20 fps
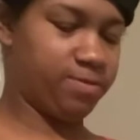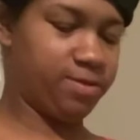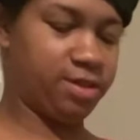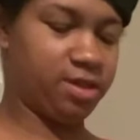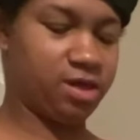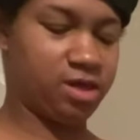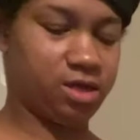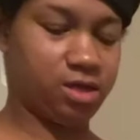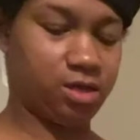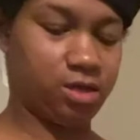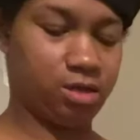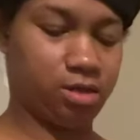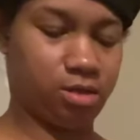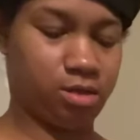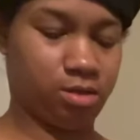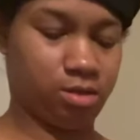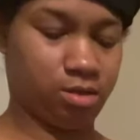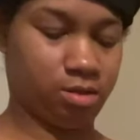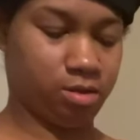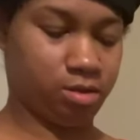this
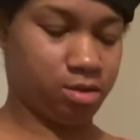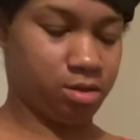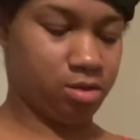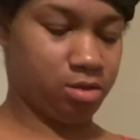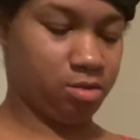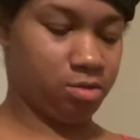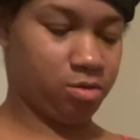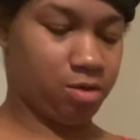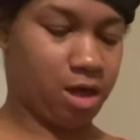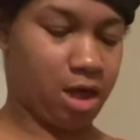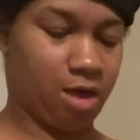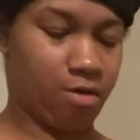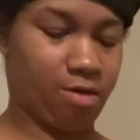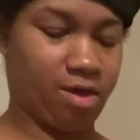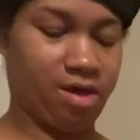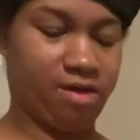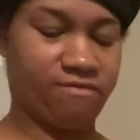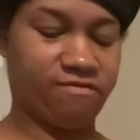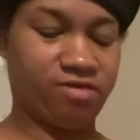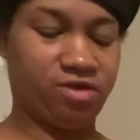
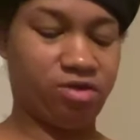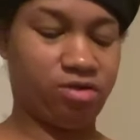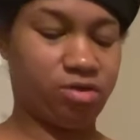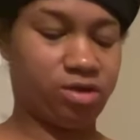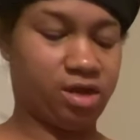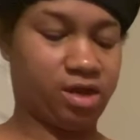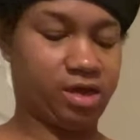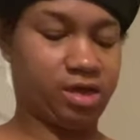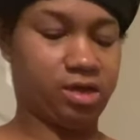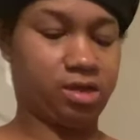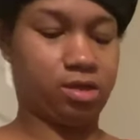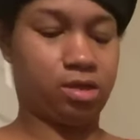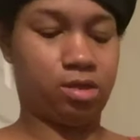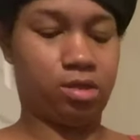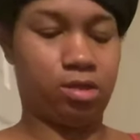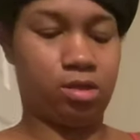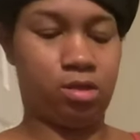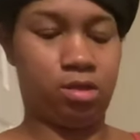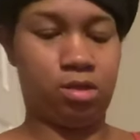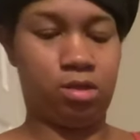however you like.
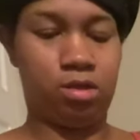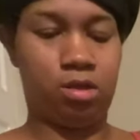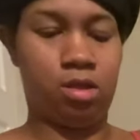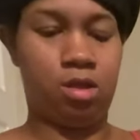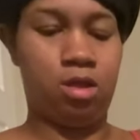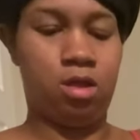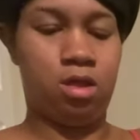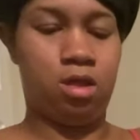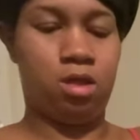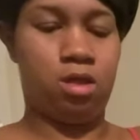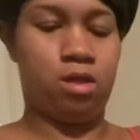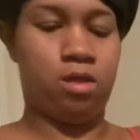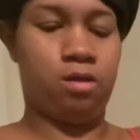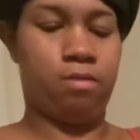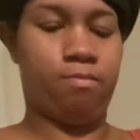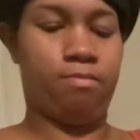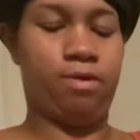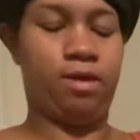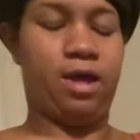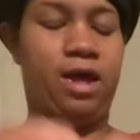
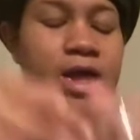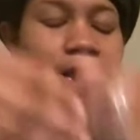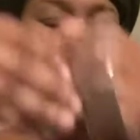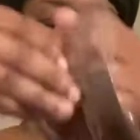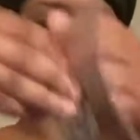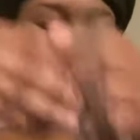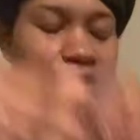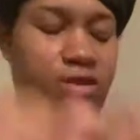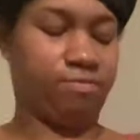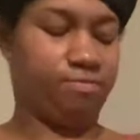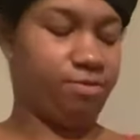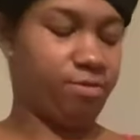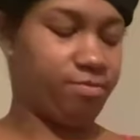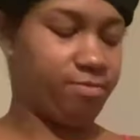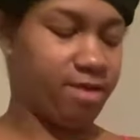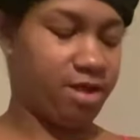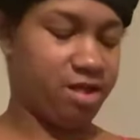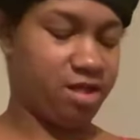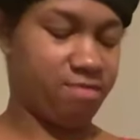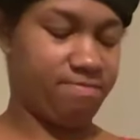But I like to put
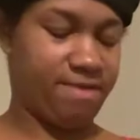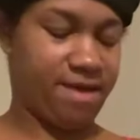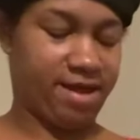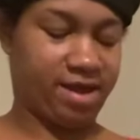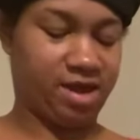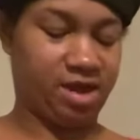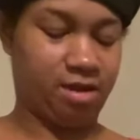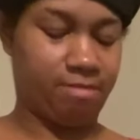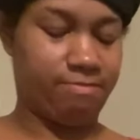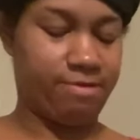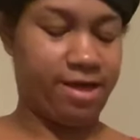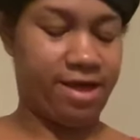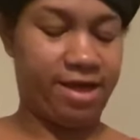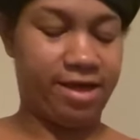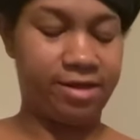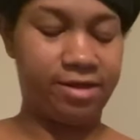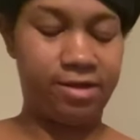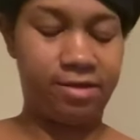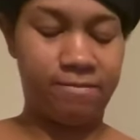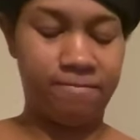mine back in the bag.
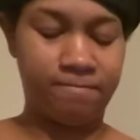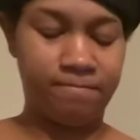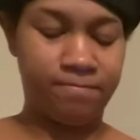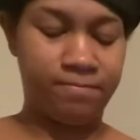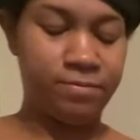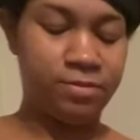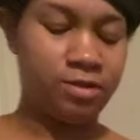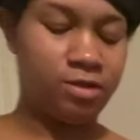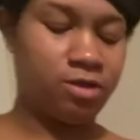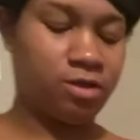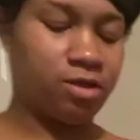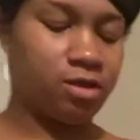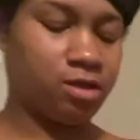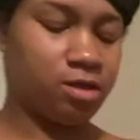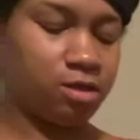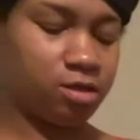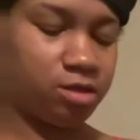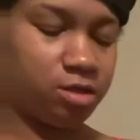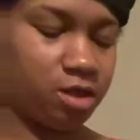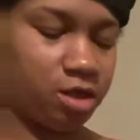
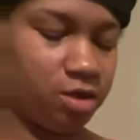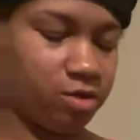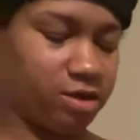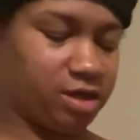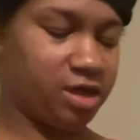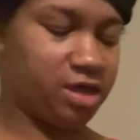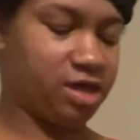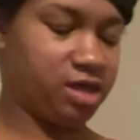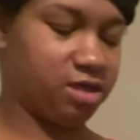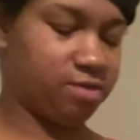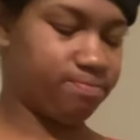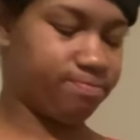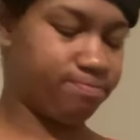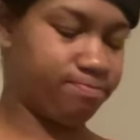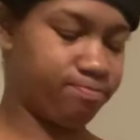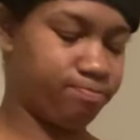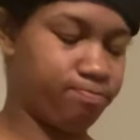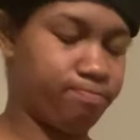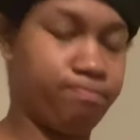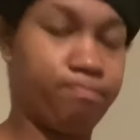So it is
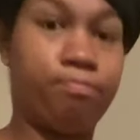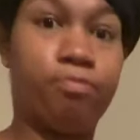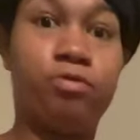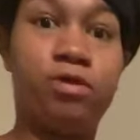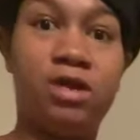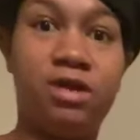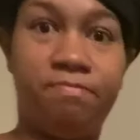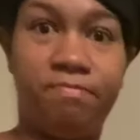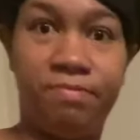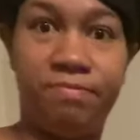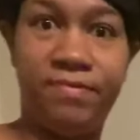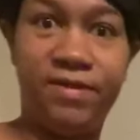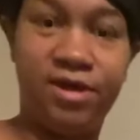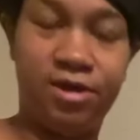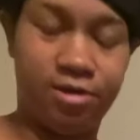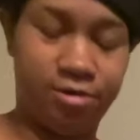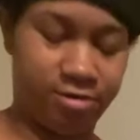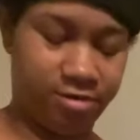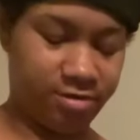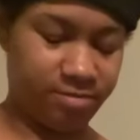pre-prepared.
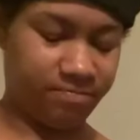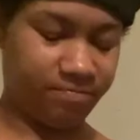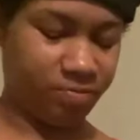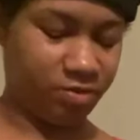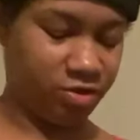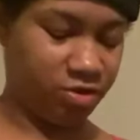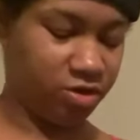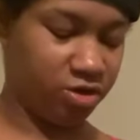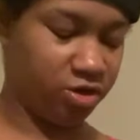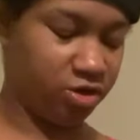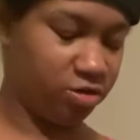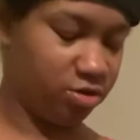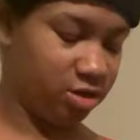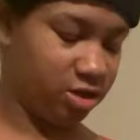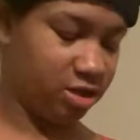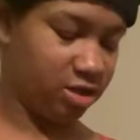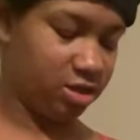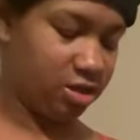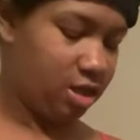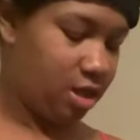You can do this
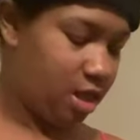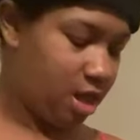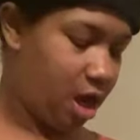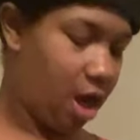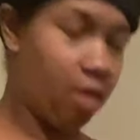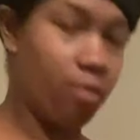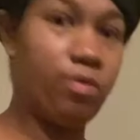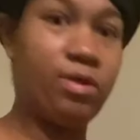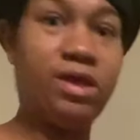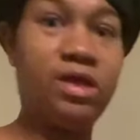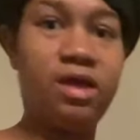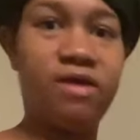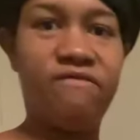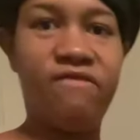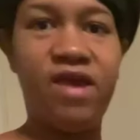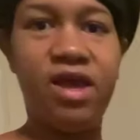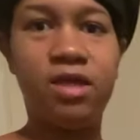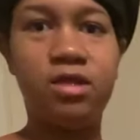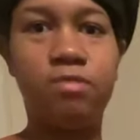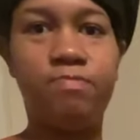a week
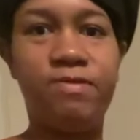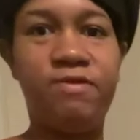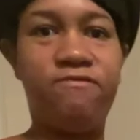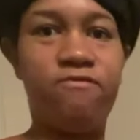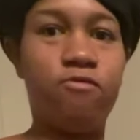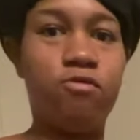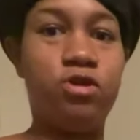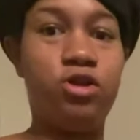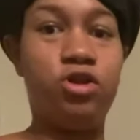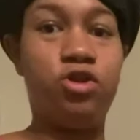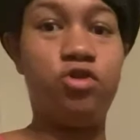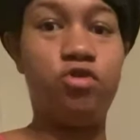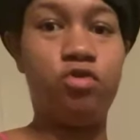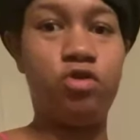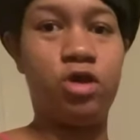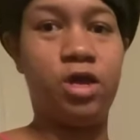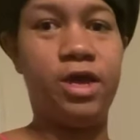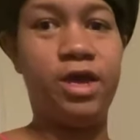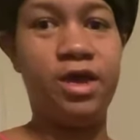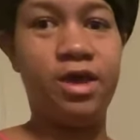advance before you do your
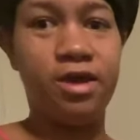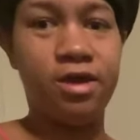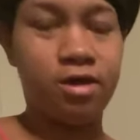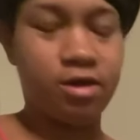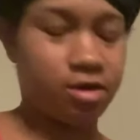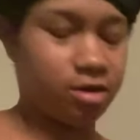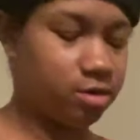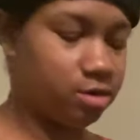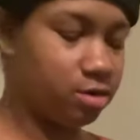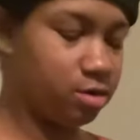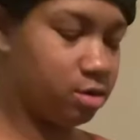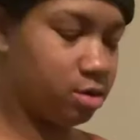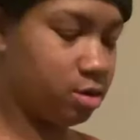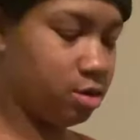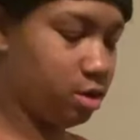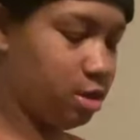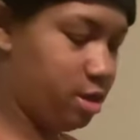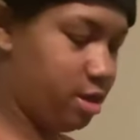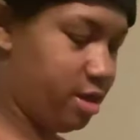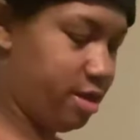hair.
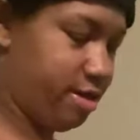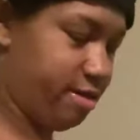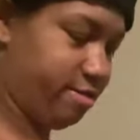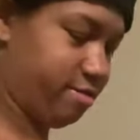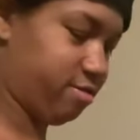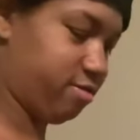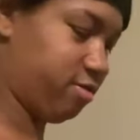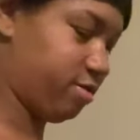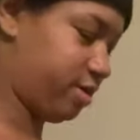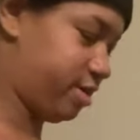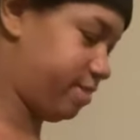It's good.